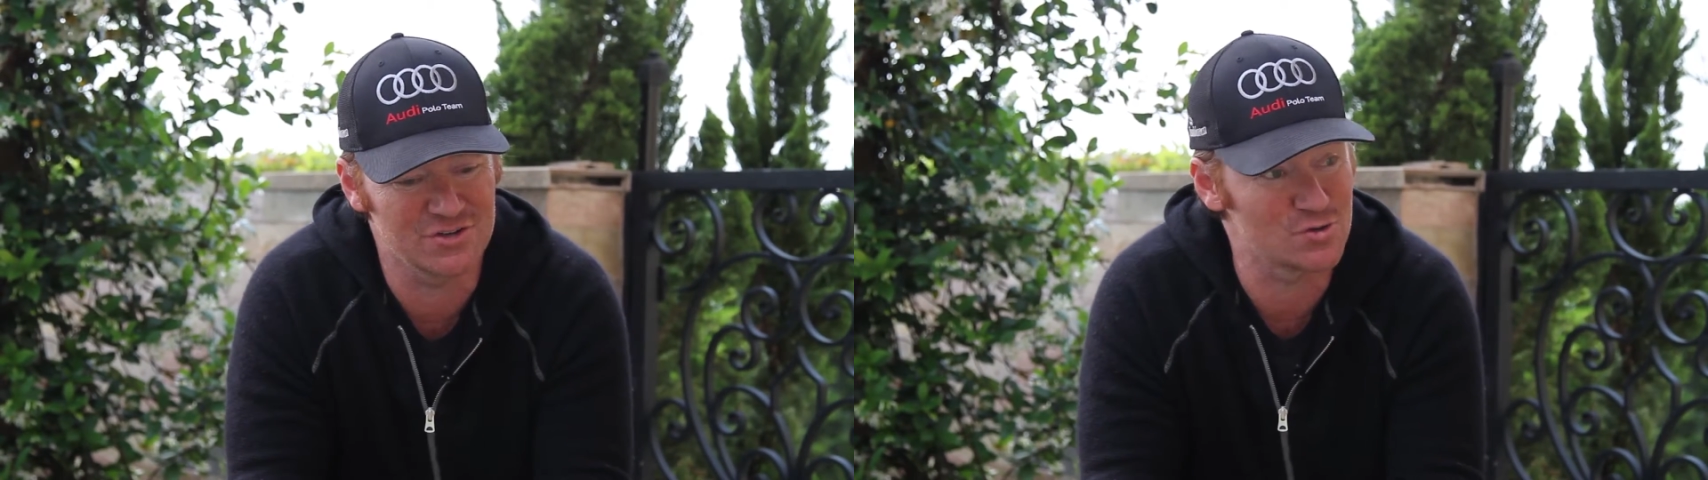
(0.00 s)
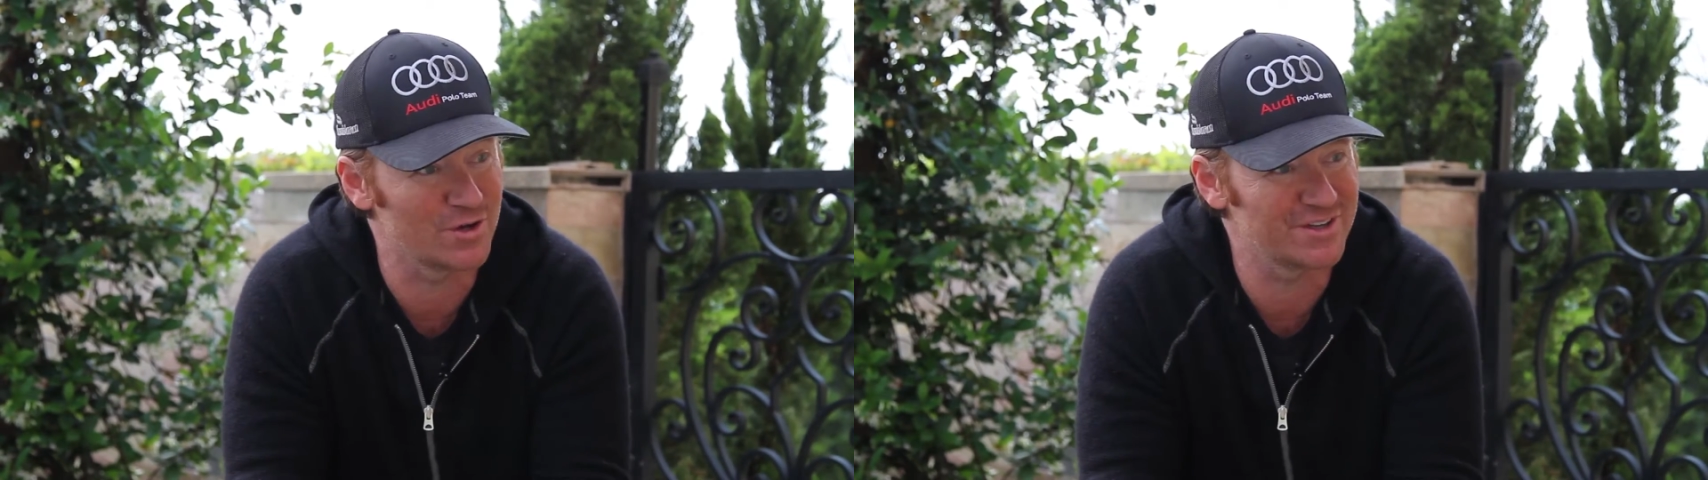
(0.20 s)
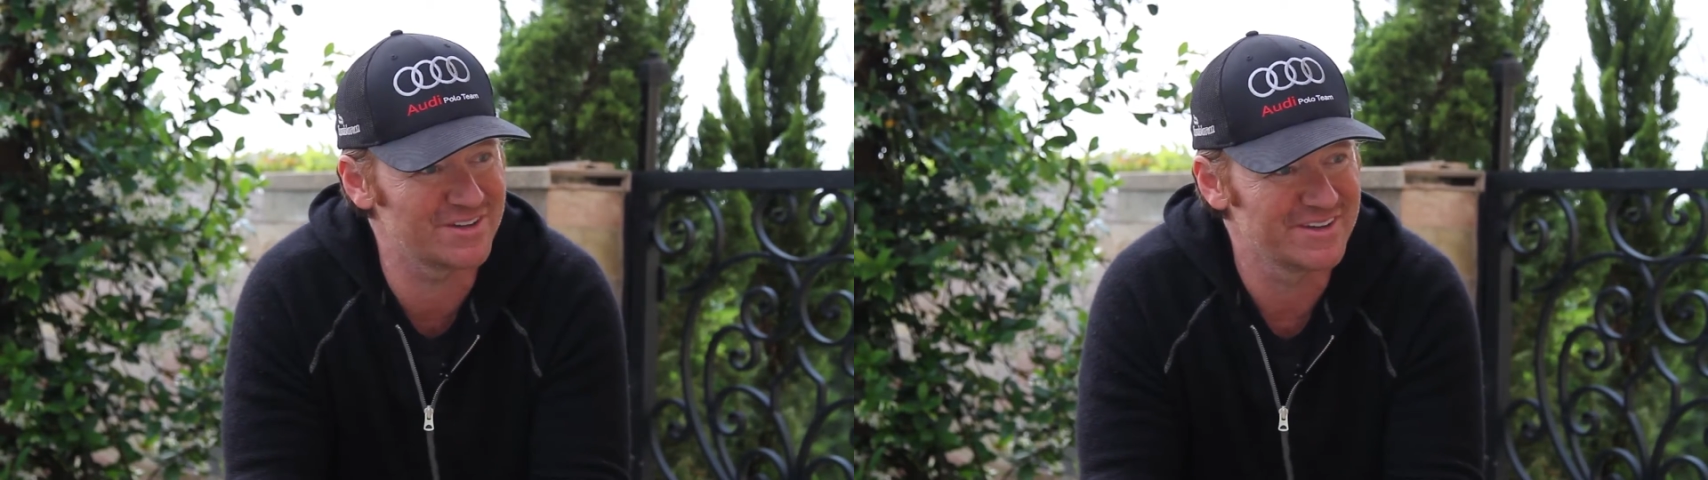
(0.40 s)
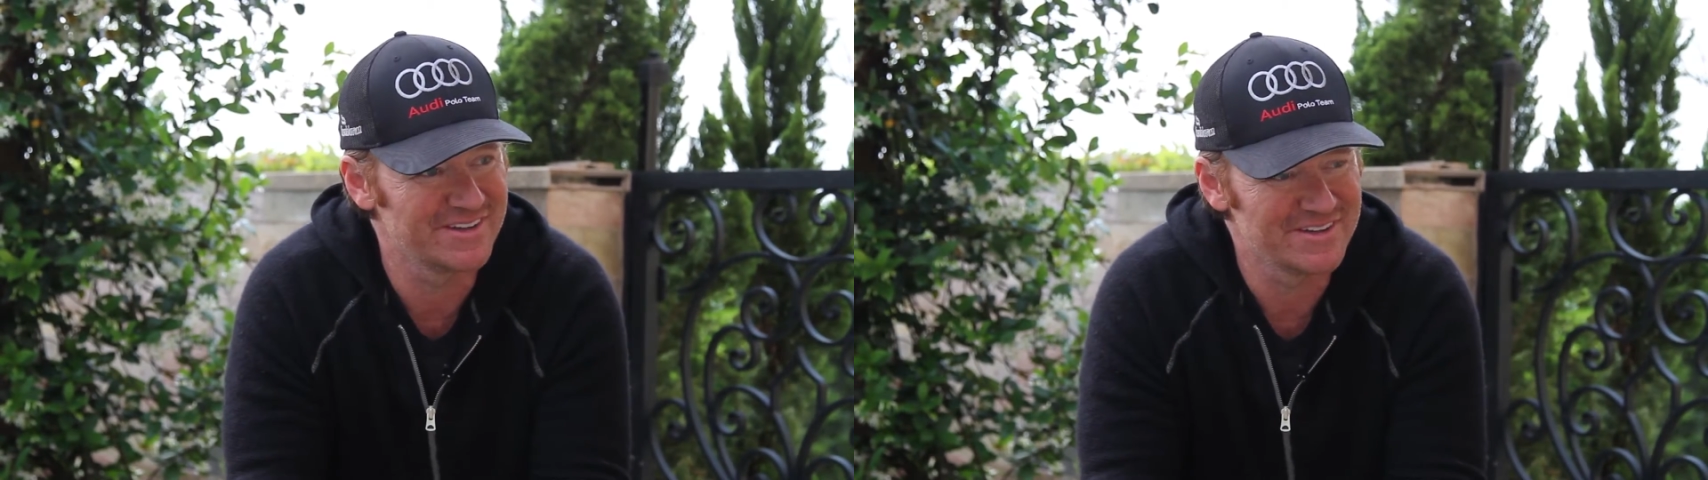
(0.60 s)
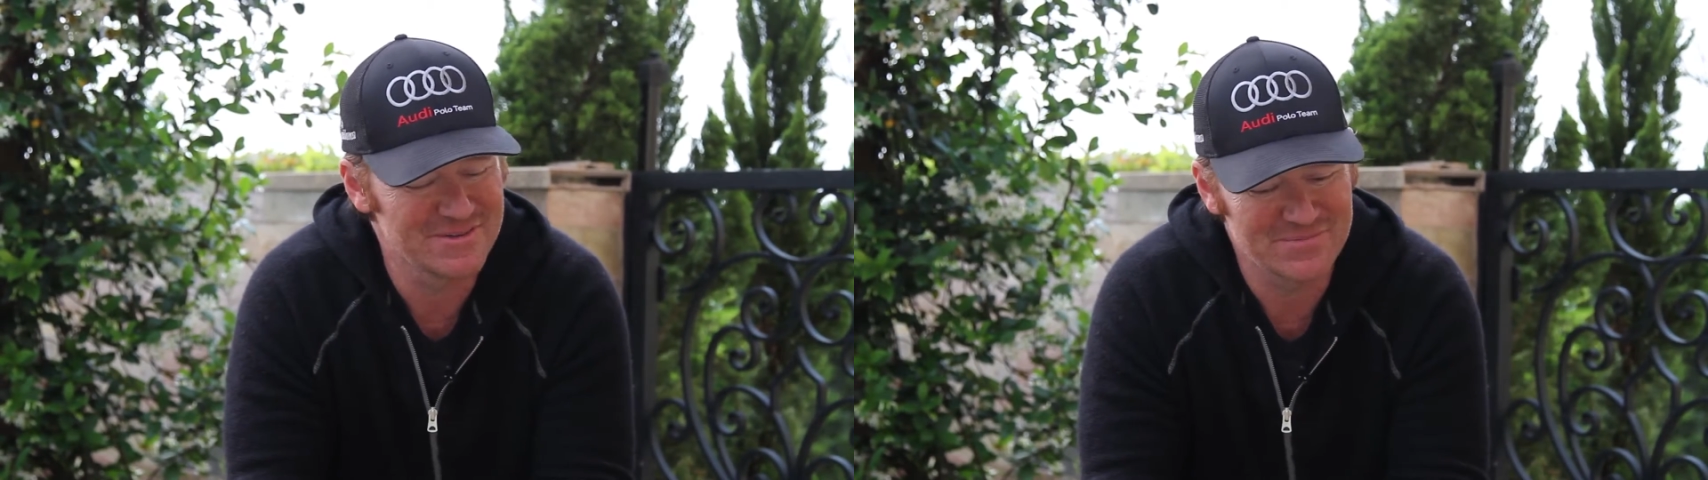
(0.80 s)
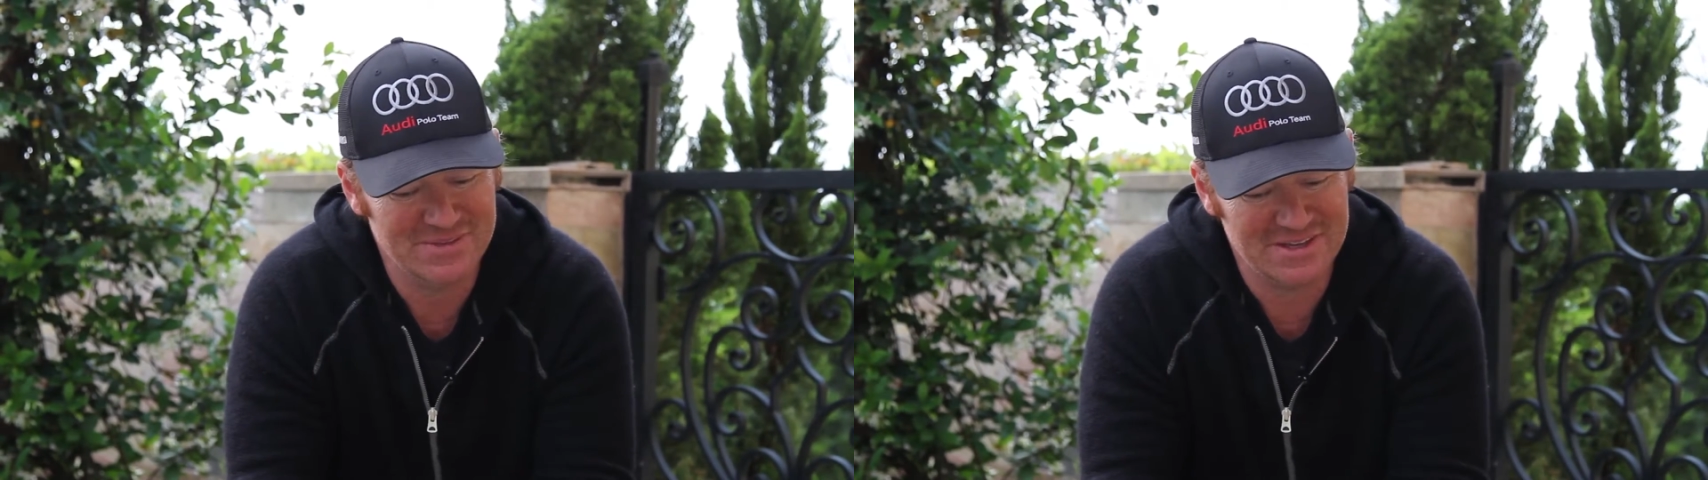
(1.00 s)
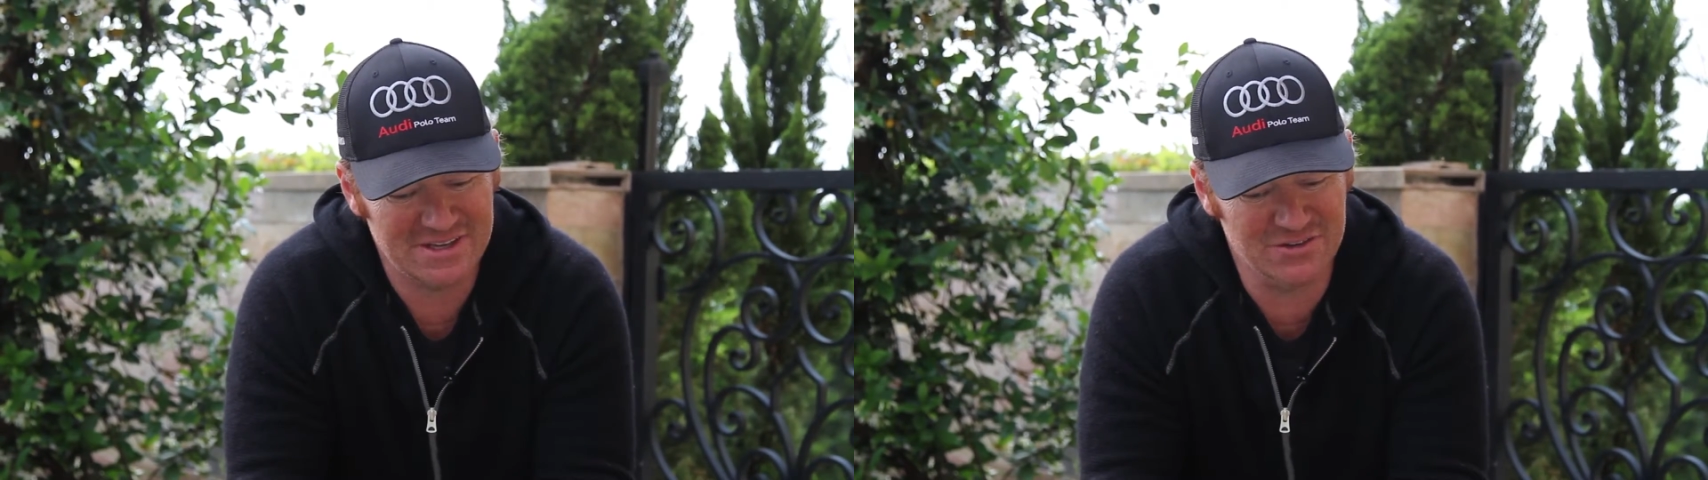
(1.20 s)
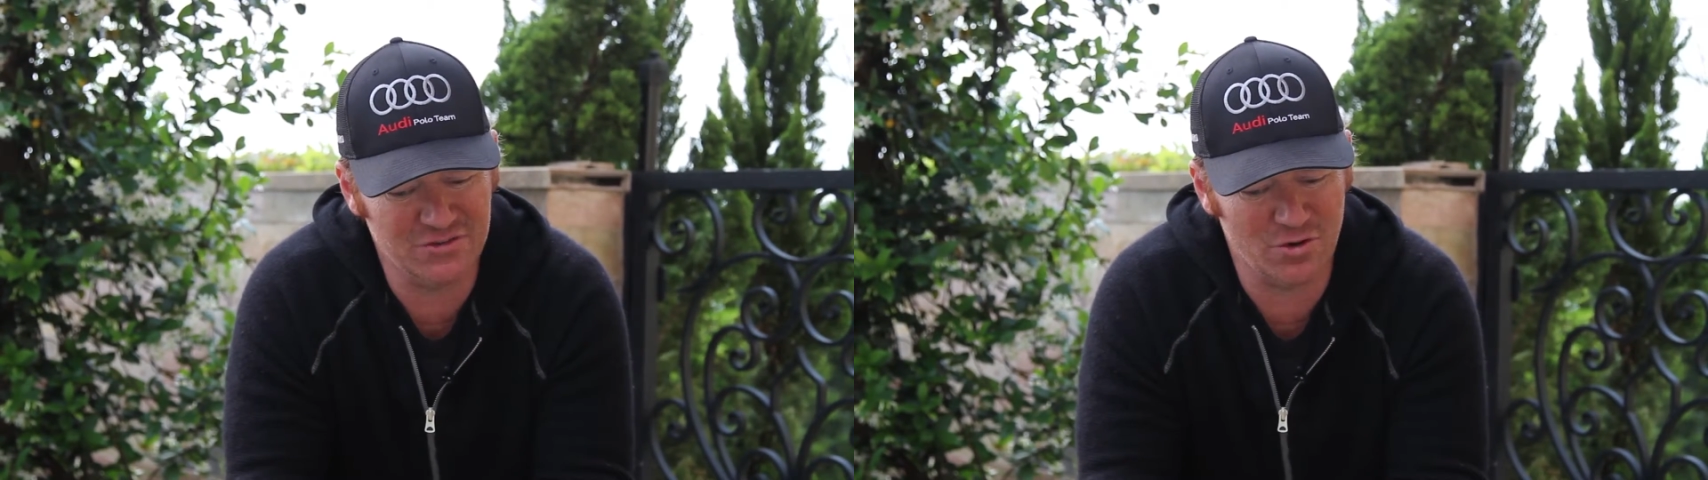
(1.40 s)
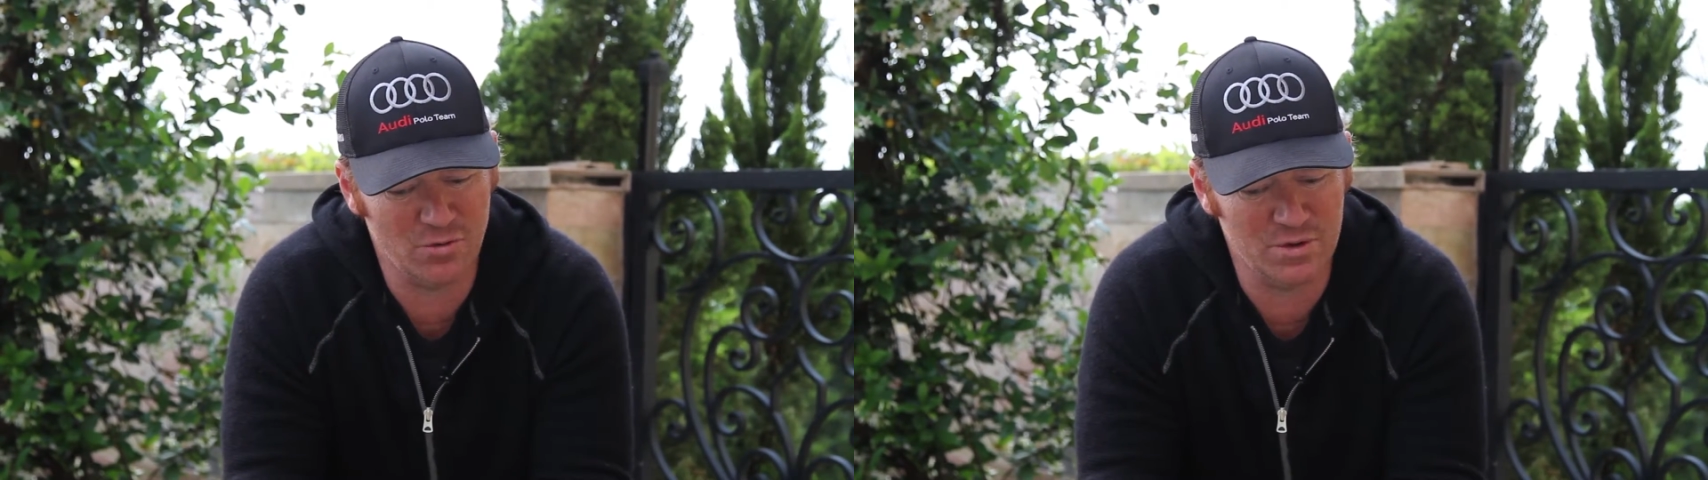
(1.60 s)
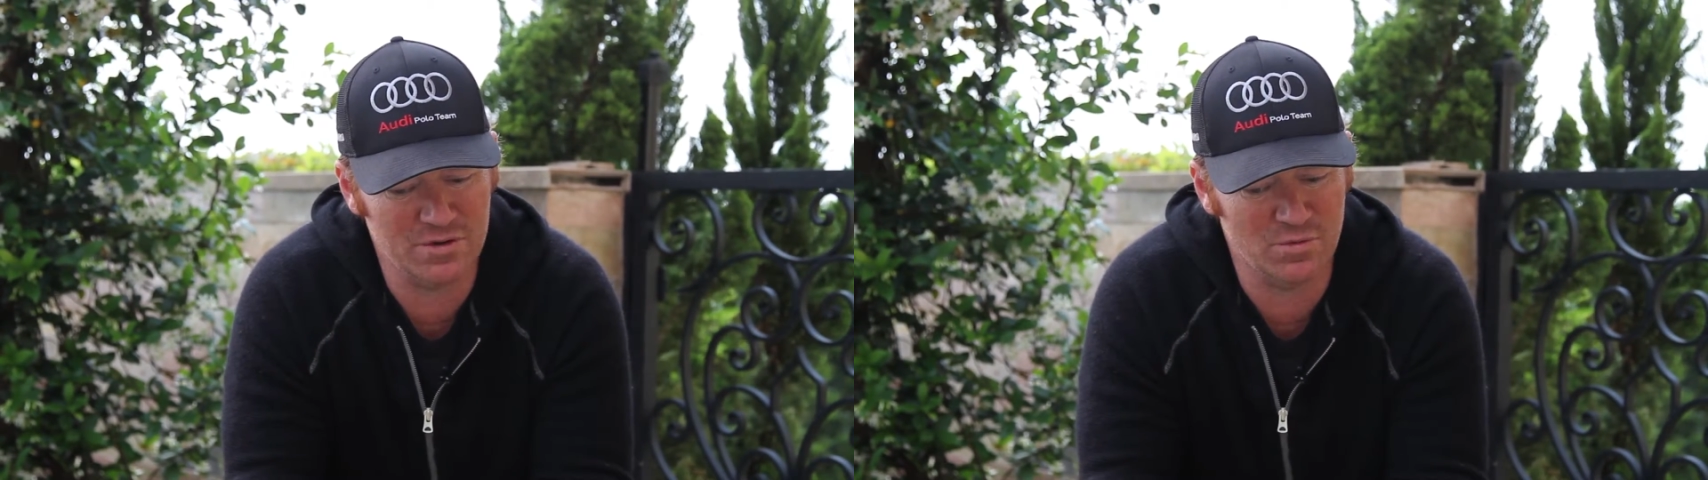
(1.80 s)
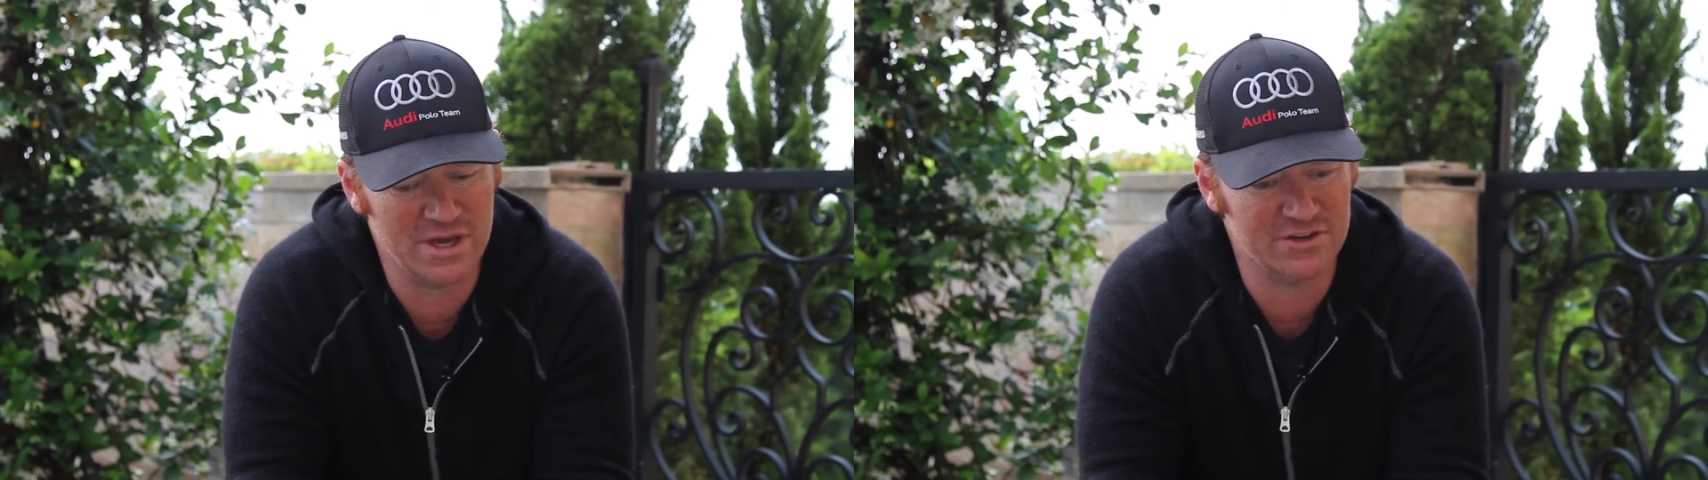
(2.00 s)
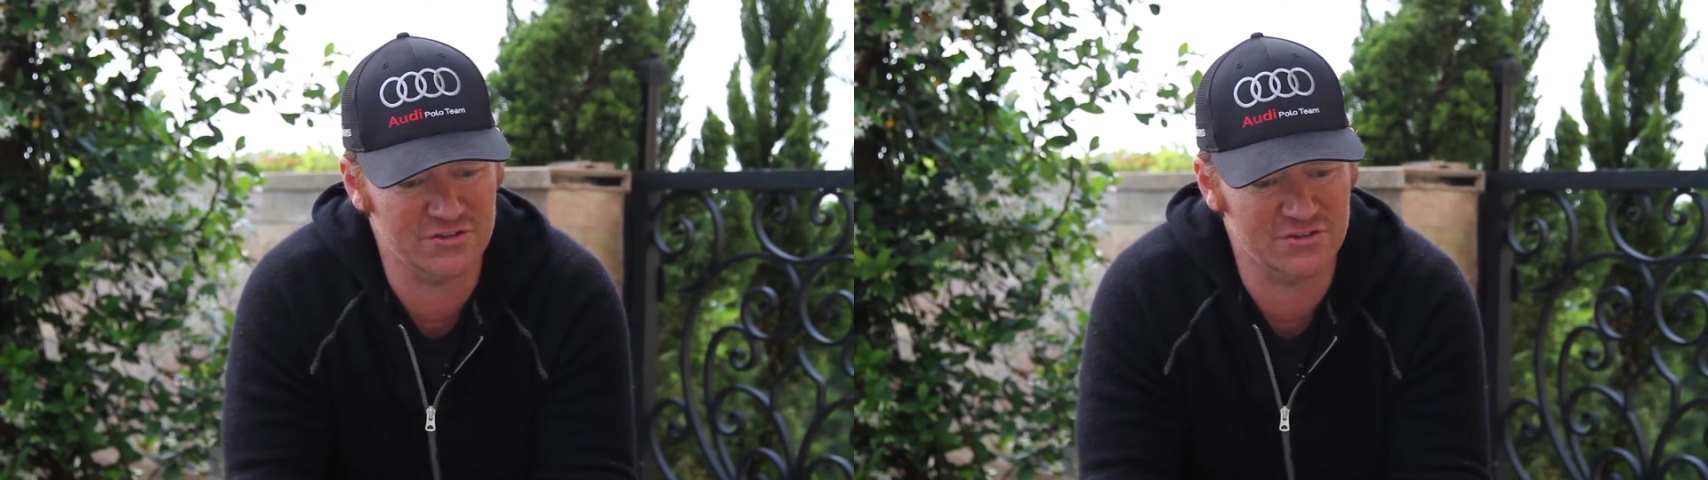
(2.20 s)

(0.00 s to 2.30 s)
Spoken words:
enjoy it. And so we had a